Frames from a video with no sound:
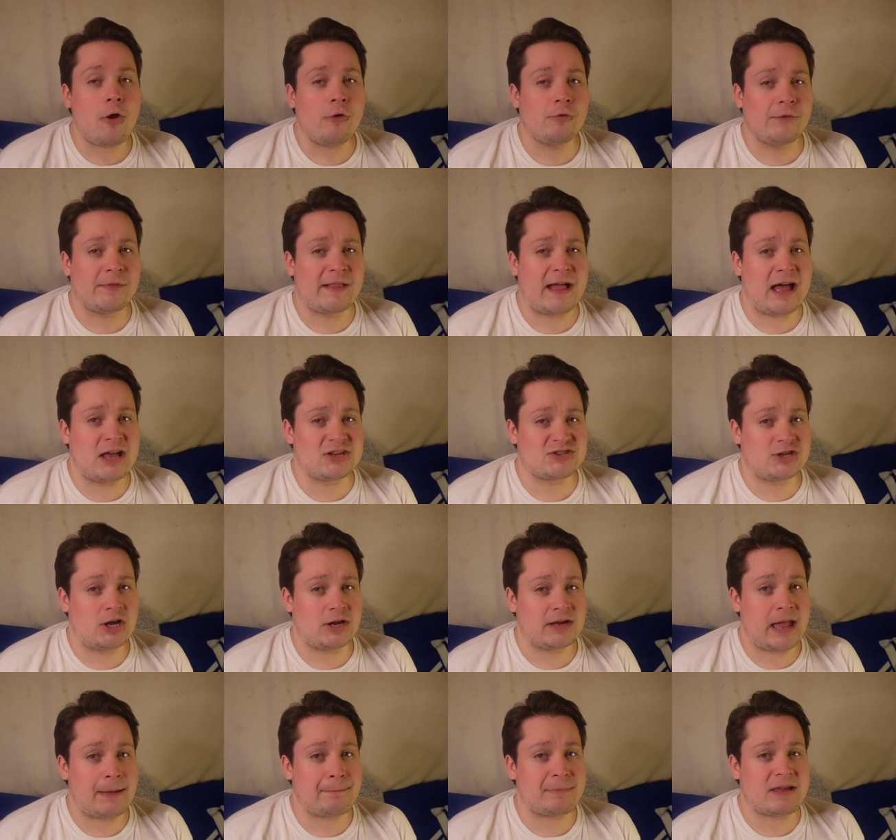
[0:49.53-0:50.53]
Though that has
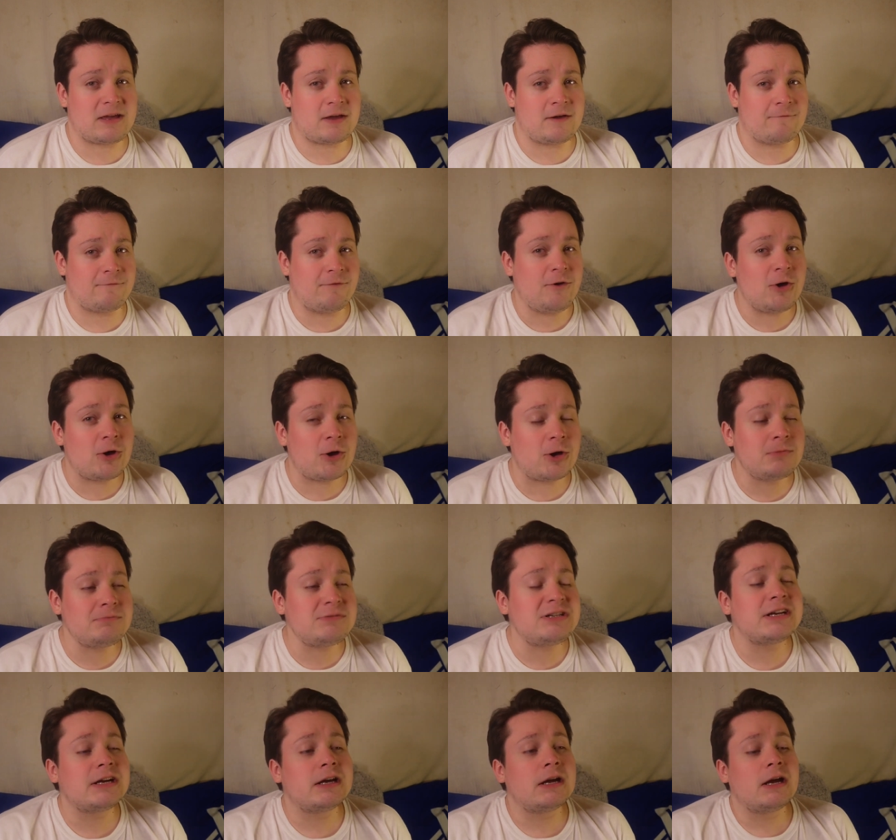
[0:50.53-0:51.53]
not yet been
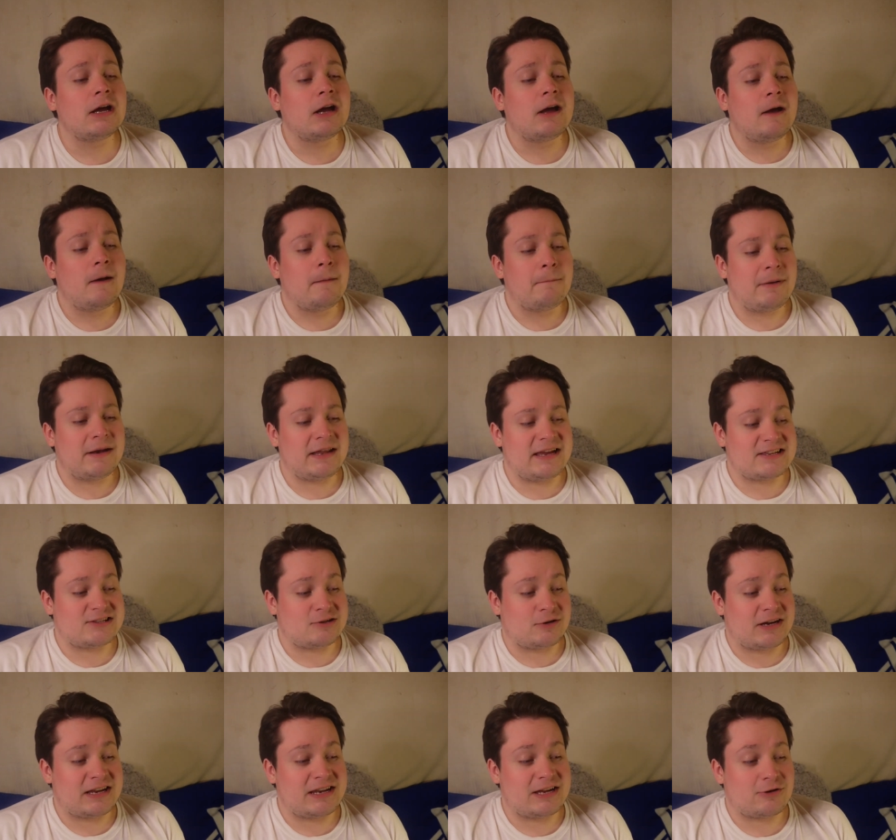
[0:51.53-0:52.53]
confirmed, but it is
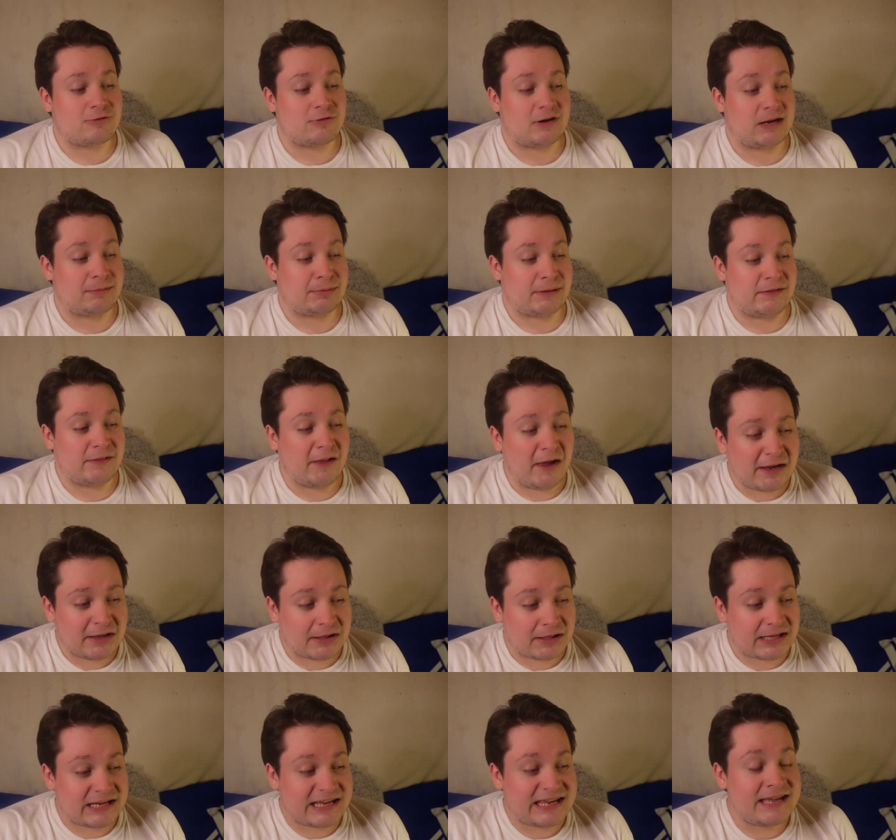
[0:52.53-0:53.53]
looking incredibly
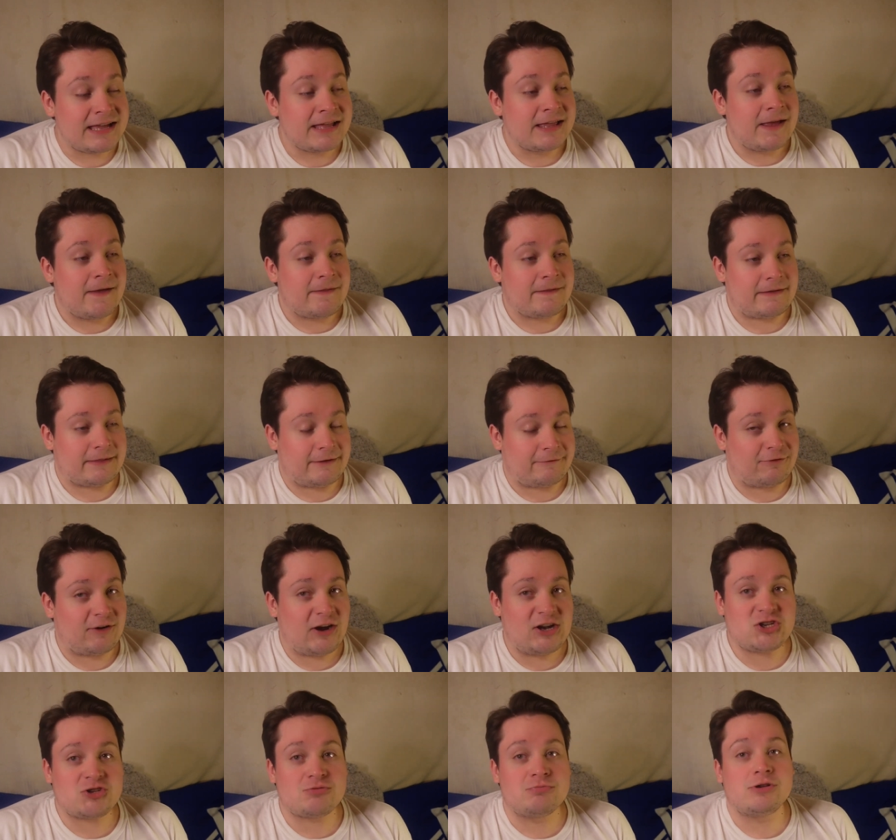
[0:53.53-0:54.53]
likely that the
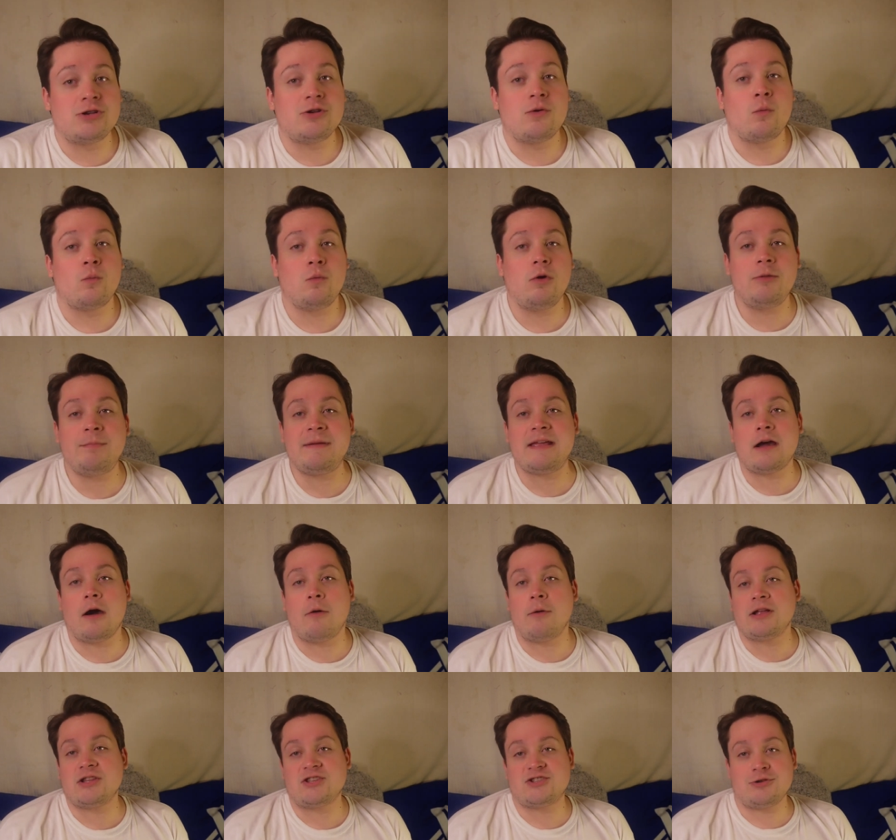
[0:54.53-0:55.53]
Frenchman will be
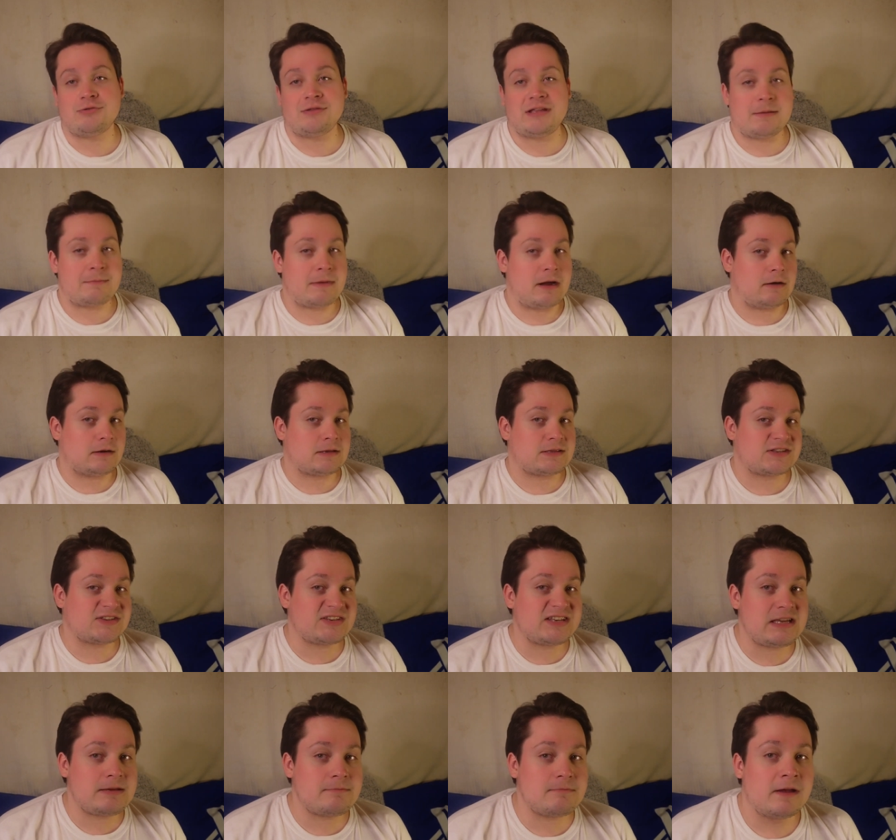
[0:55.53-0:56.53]
going to the American
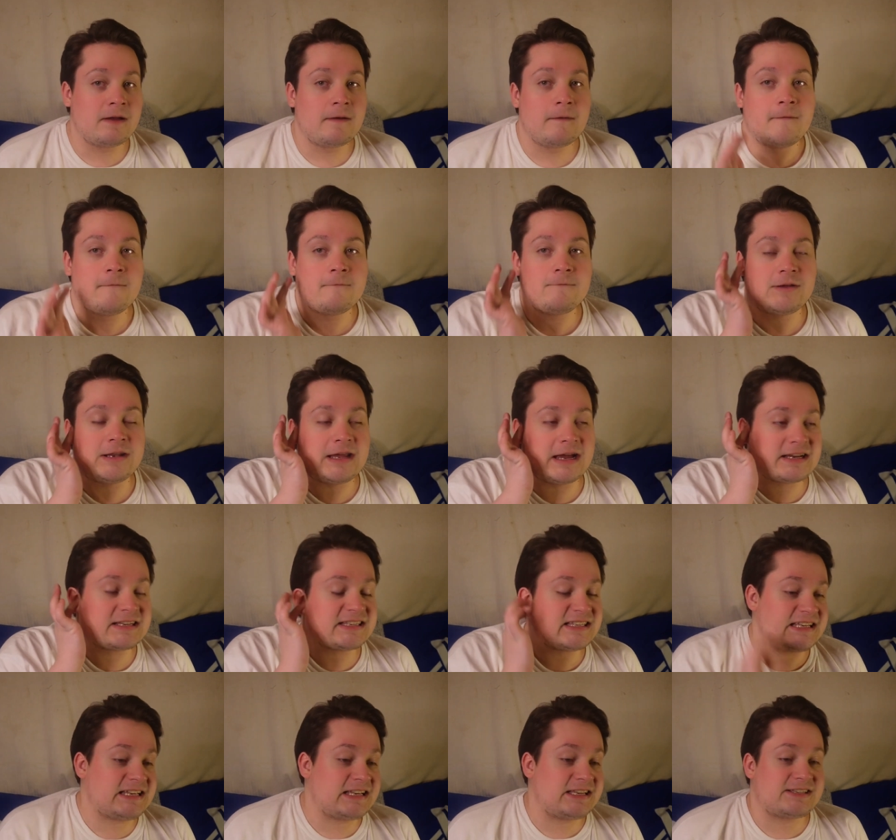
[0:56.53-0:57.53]
team for
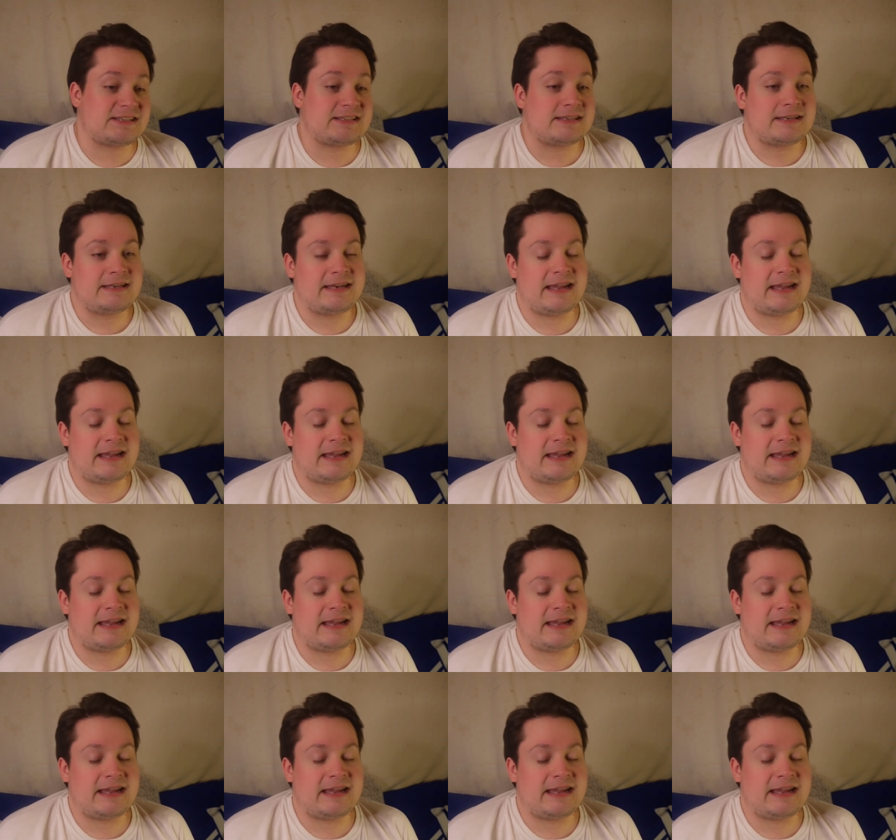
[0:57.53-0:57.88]
next season.